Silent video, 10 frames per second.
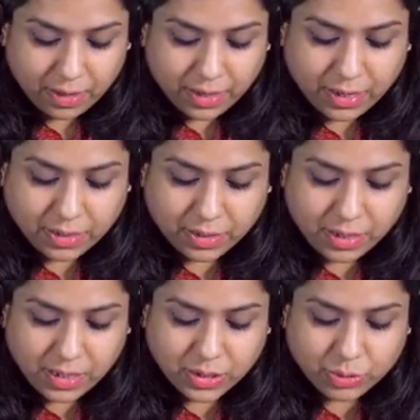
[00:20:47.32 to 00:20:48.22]

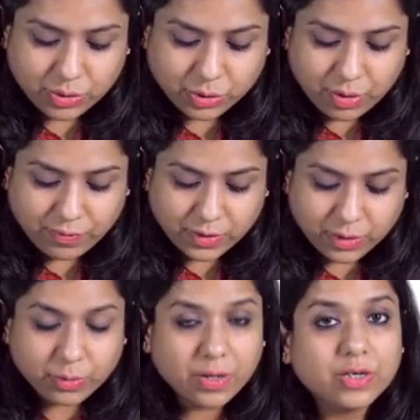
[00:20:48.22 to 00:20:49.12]
Increased risk of
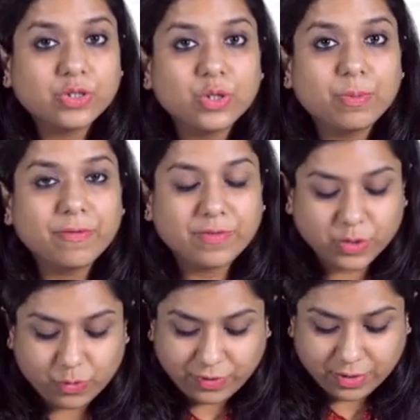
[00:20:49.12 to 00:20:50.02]
adenocarcinoma of
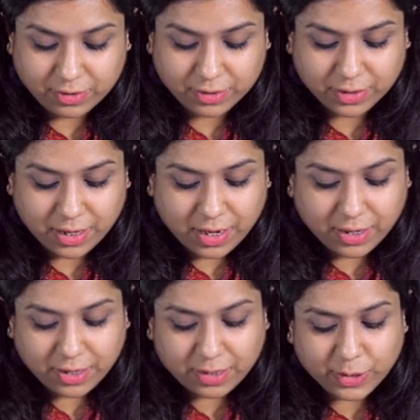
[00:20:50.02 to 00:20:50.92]
esophagus,
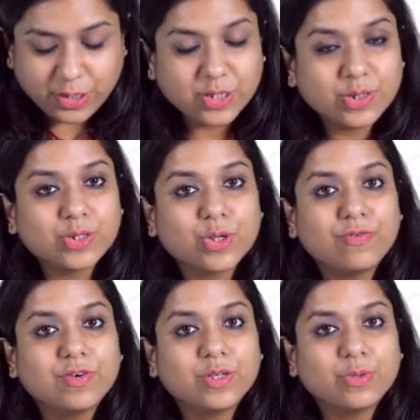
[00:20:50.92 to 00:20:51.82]
decreased risk
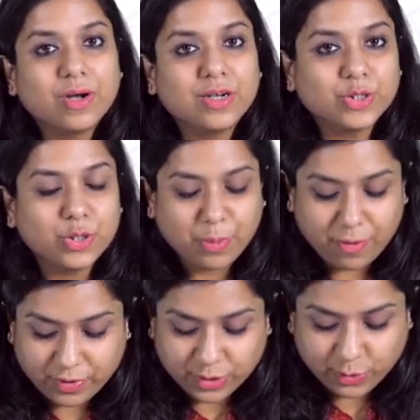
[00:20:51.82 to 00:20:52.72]
of adenocarcinoma
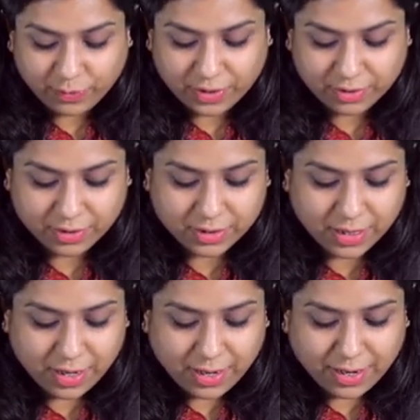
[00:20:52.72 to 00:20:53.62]
of esophagus,
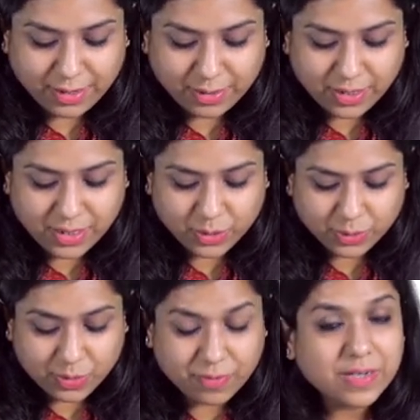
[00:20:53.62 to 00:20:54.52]
increased
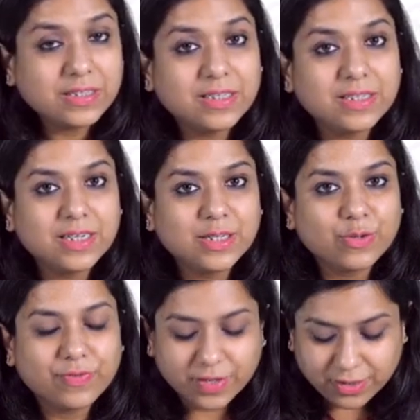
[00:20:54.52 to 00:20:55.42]
risk of SCC
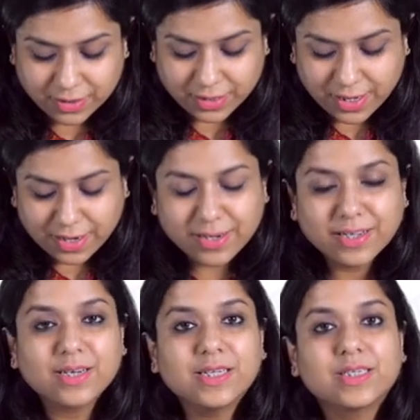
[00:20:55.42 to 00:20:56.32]
esophagus,
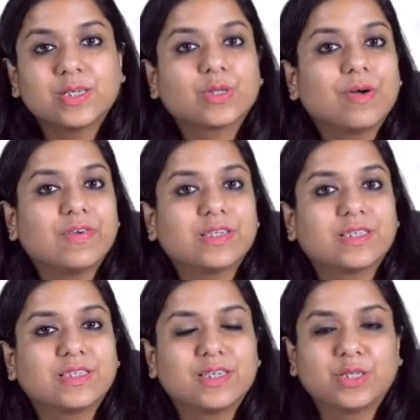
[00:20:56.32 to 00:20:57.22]
decreased risk of
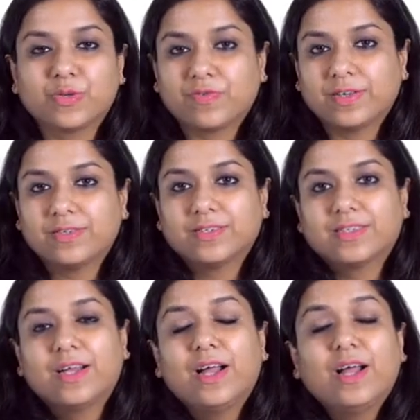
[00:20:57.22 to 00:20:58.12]
SCC esophagus.